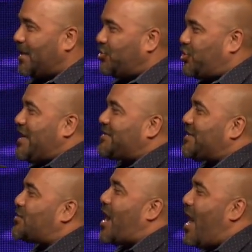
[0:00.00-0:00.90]

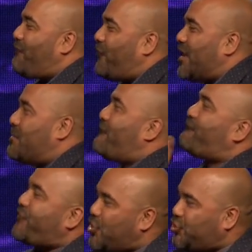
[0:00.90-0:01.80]
Jesus offered him a
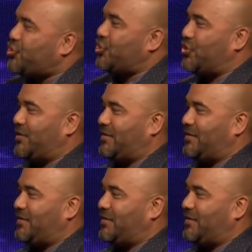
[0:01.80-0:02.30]
future.